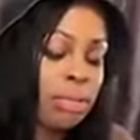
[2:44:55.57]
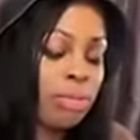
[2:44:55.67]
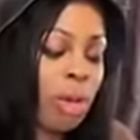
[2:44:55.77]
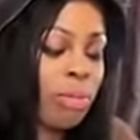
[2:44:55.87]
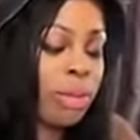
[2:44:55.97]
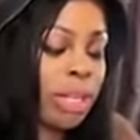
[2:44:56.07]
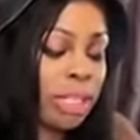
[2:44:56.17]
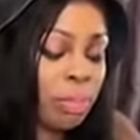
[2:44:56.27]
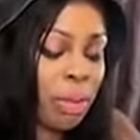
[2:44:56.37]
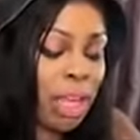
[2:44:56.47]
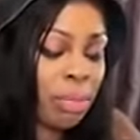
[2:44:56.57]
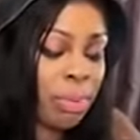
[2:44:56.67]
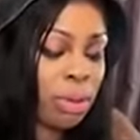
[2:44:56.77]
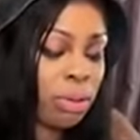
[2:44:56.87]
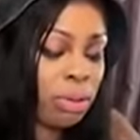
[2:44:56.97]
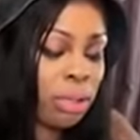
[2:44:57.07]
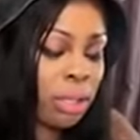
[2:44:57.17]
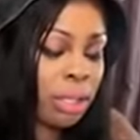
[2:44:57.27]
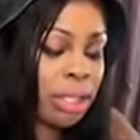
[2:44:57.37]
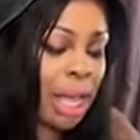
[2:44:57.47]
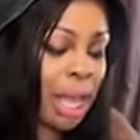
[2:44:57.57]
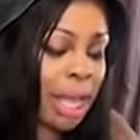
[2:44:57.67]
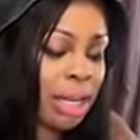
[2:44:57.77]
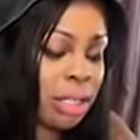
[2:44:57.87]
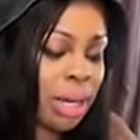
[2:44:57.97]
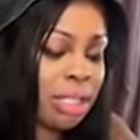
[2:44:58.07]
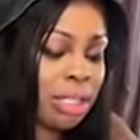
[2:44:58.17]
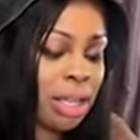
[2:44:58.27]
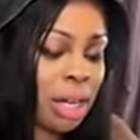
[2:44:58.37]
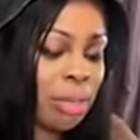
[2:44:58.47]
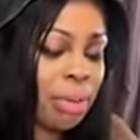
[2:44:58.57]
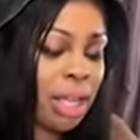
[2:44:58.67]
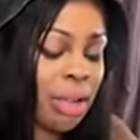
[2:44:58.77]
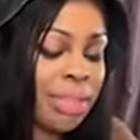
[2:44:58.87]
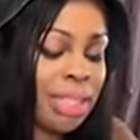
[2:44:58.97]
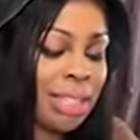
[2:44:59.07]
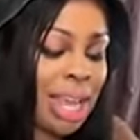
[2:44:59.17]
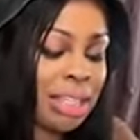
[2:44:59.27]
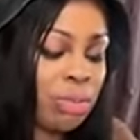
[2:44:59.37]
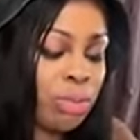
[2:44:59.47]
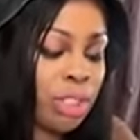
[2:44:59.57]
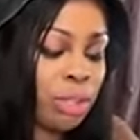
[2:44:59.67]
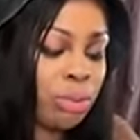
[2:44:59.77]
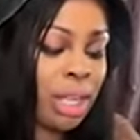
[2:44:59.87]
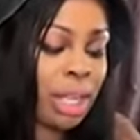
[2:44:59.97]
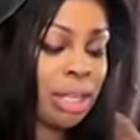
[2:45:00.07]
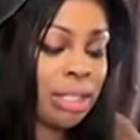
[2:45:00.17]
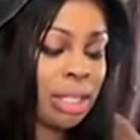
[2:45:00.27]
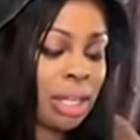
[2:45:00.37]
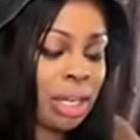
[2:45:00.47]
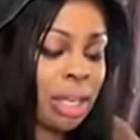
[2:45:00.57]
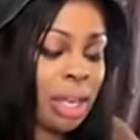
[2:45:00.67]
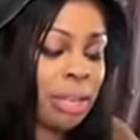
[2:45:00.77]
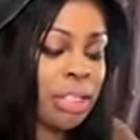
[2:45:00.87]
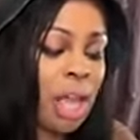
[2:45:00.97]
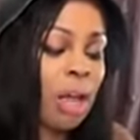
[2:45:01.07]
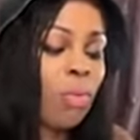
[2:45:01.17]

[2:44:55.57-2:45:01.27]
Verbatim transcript: What's wrong with these people? Yeah, this person is gonna be obsessed with you getting a Ten of Cups.